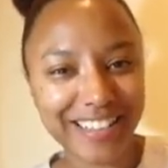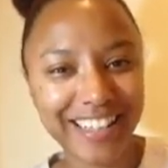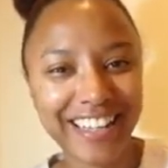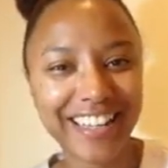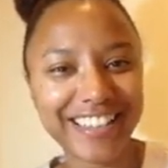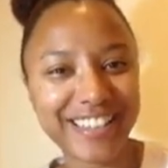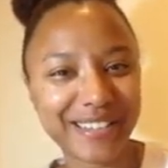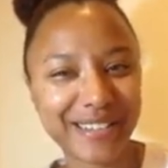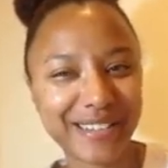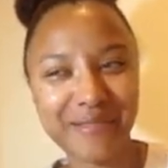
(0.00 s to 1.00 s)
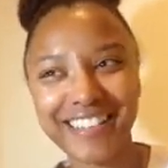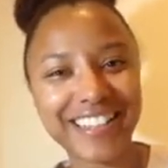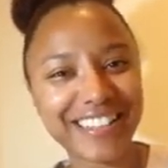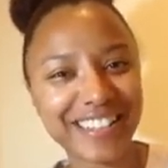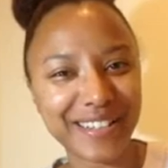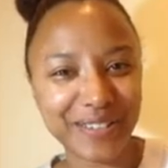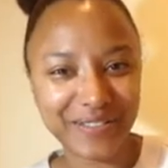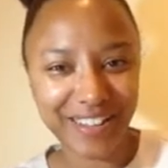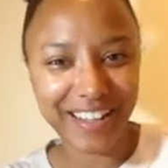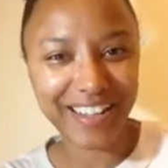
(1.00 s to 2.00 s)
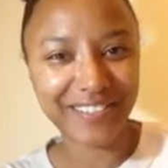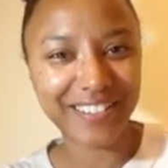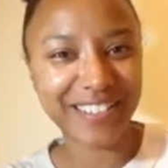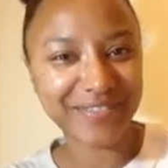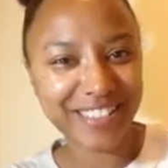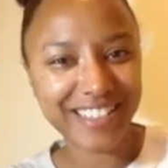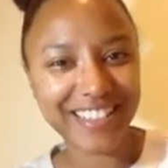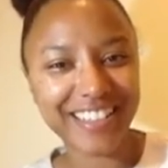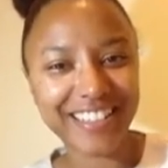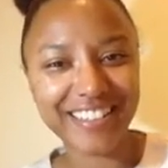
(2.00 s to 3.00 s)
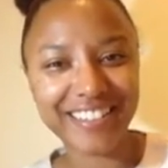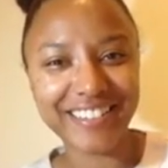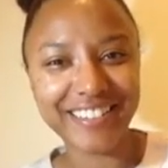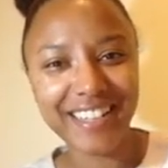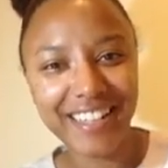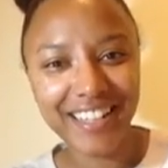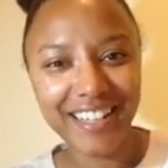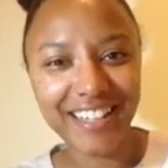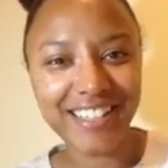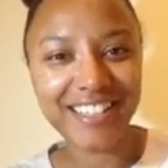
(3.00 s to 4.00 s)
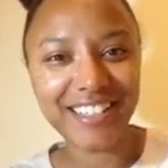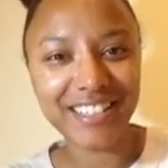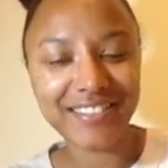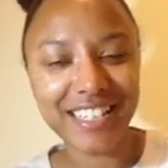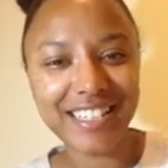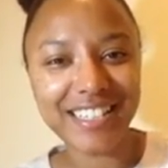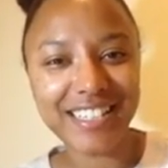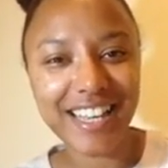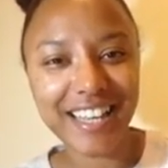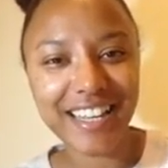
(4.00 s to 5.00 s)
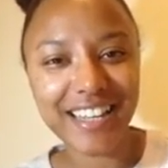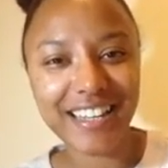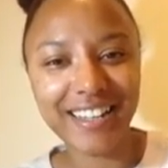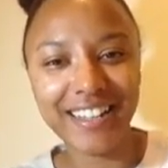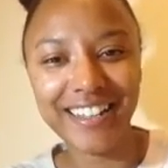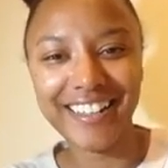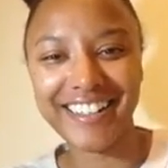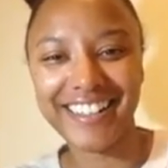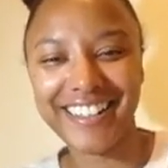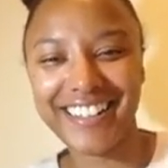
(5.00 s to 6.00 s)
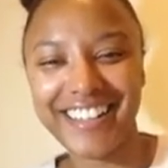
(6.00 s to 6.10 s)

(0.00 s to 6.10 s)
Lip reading: Like it's going to be like 10:05, and I'm just like, oh, that's all I've got to say.